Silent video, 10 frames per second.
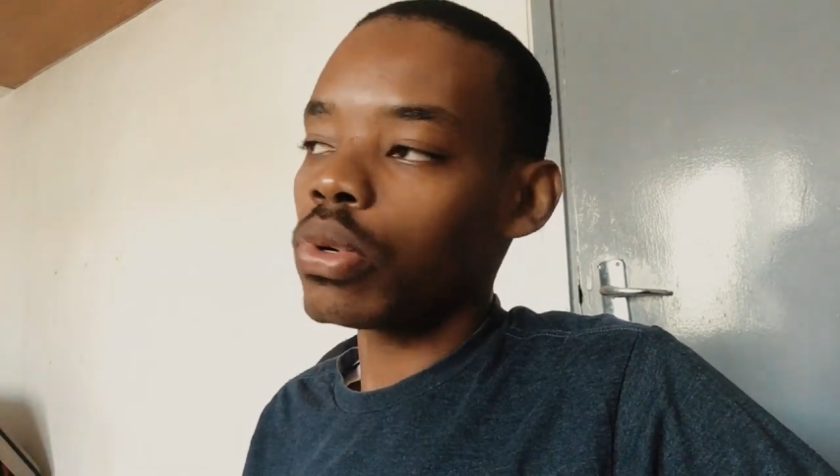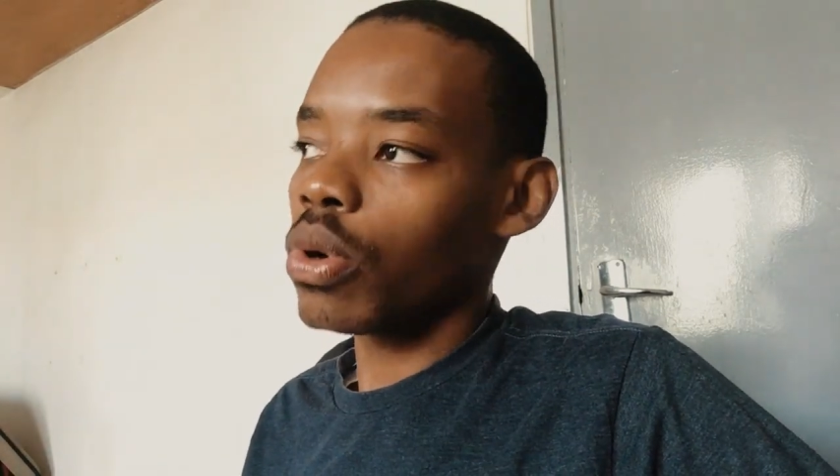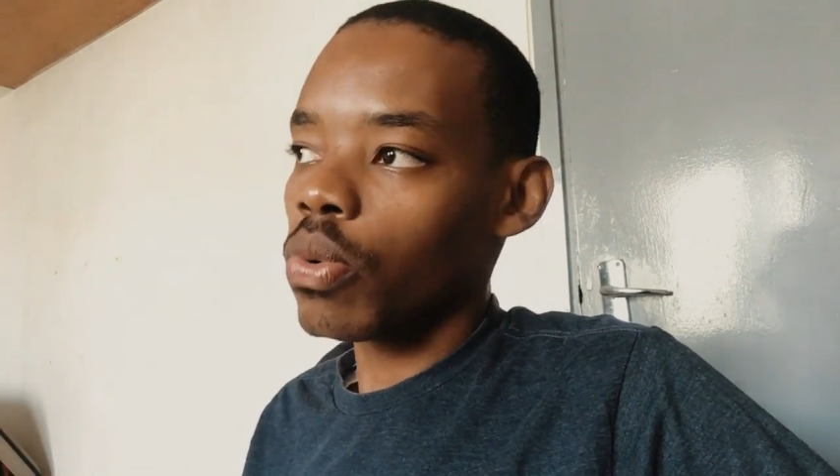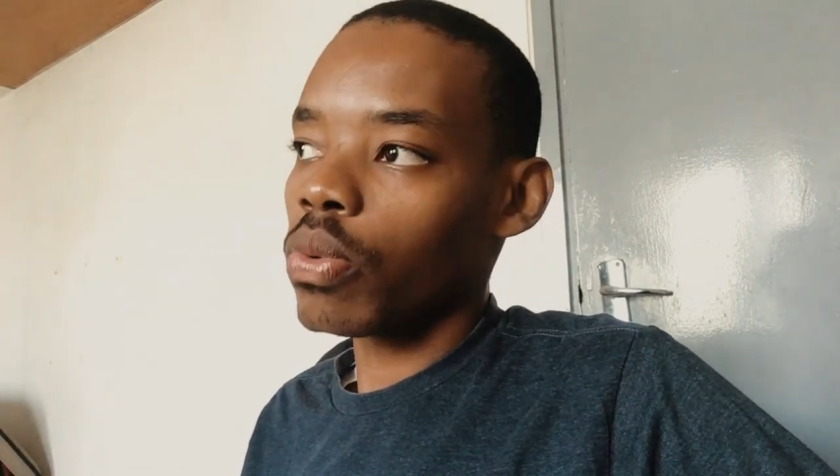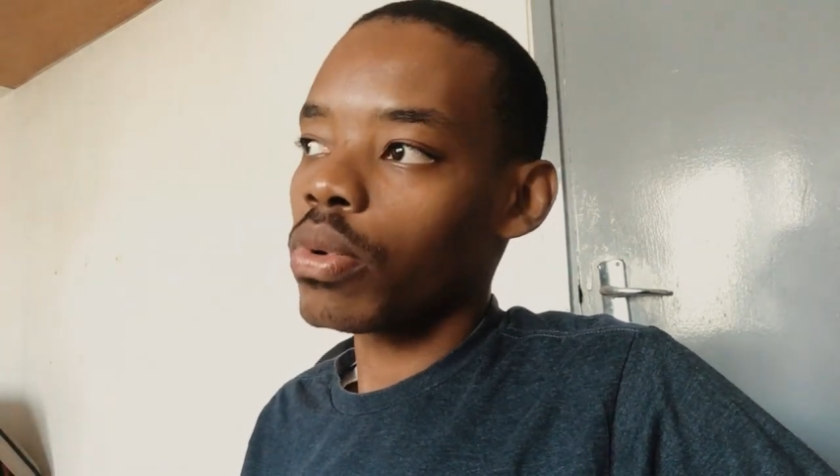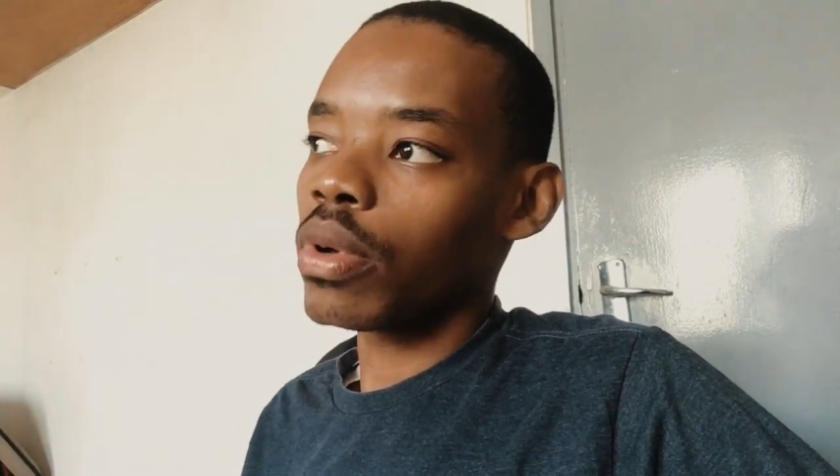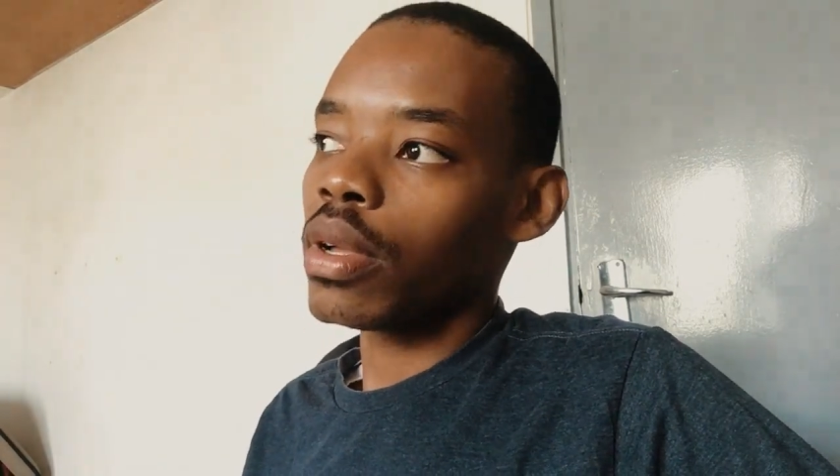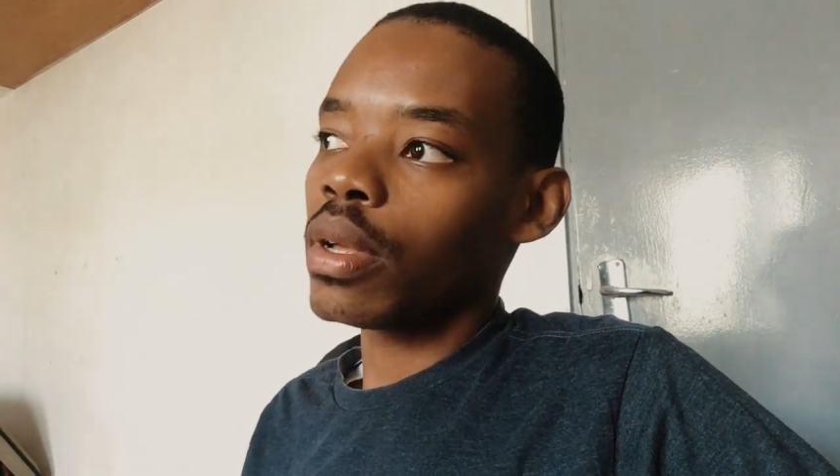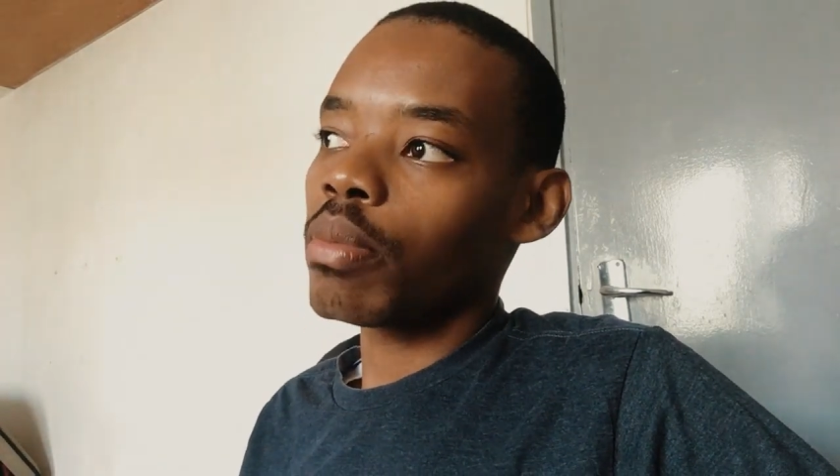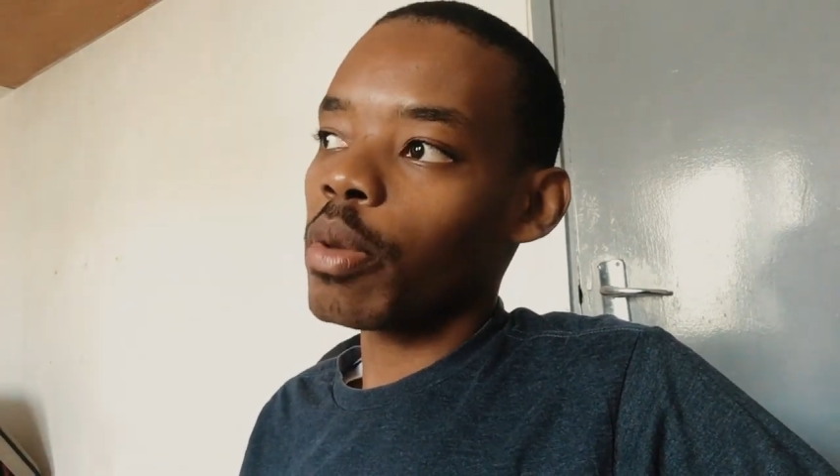No,
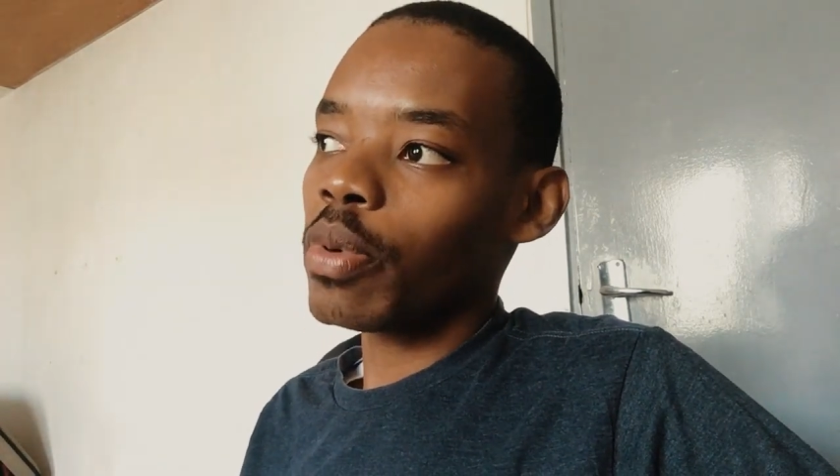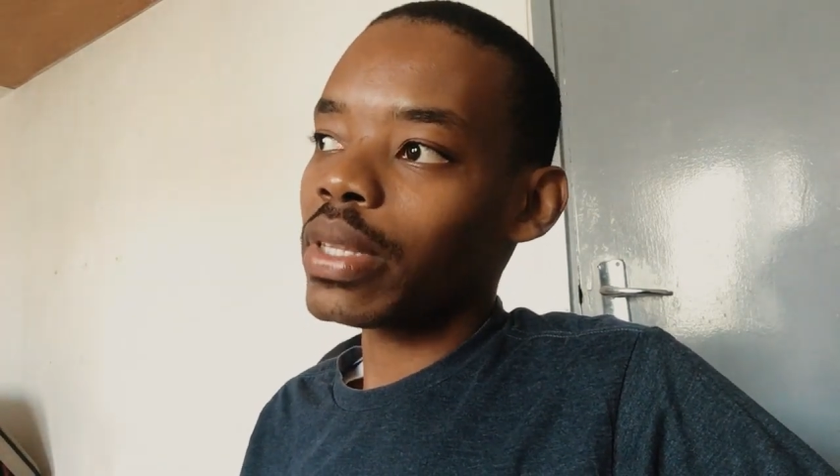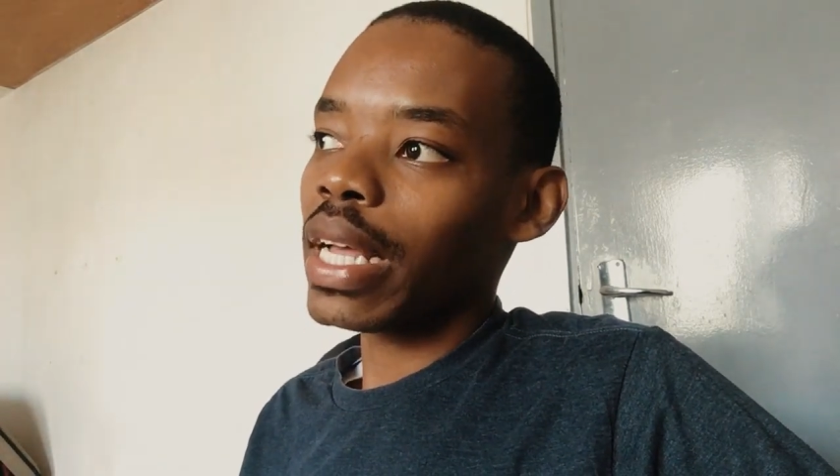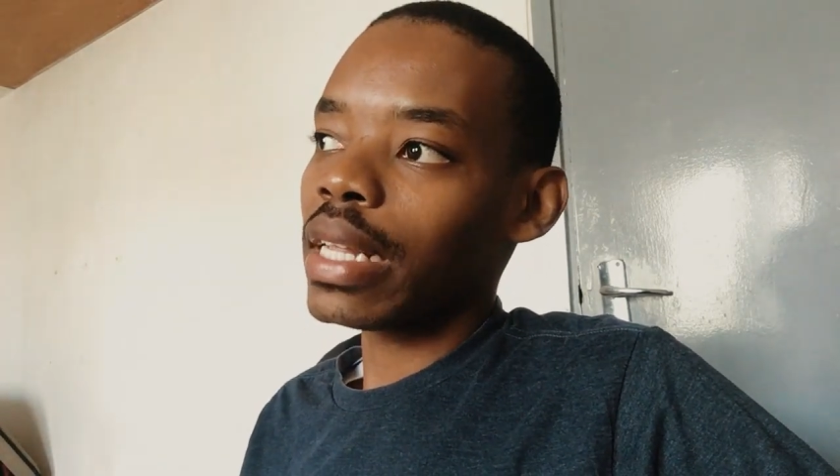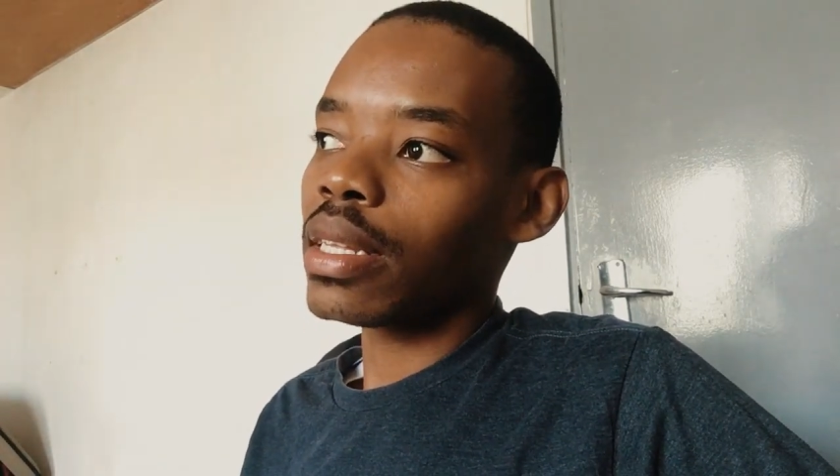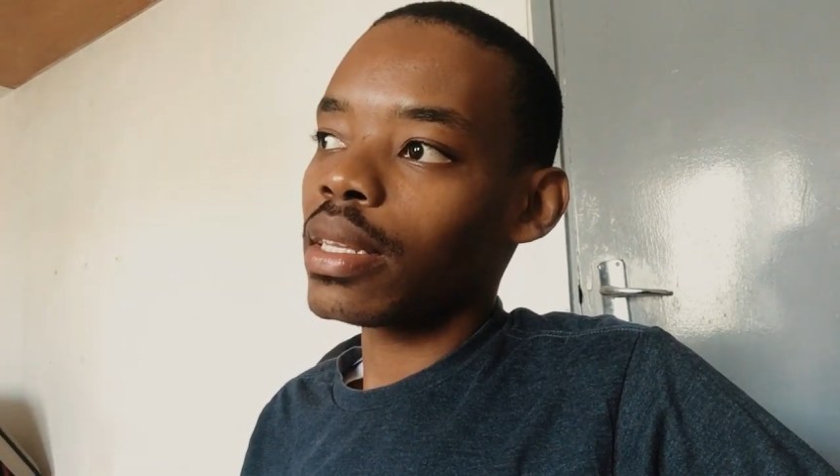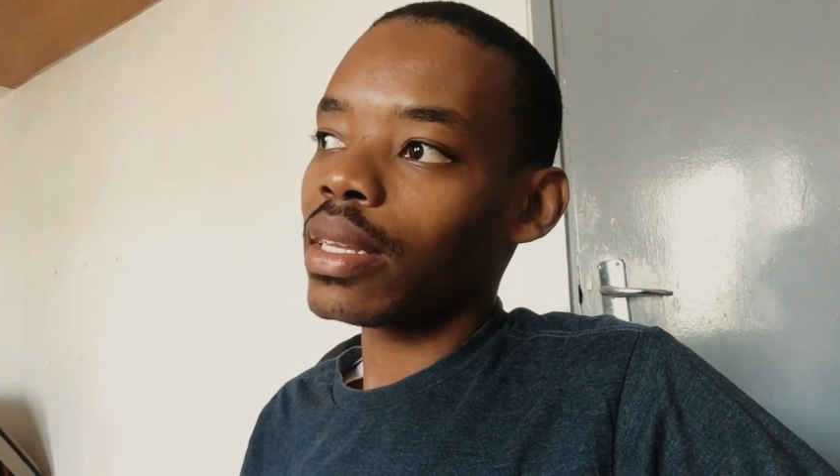people that